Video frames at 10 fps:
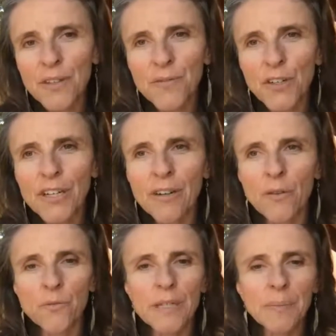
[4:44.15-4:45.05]
If you're here
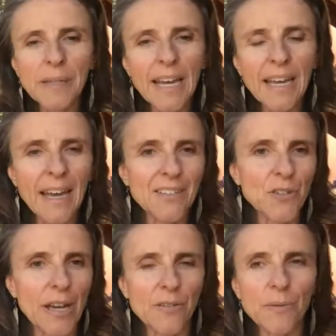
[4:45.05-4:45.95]
on replay,
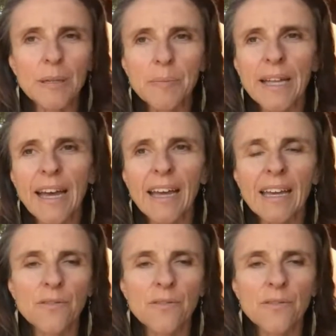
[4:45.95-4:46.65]
#replay,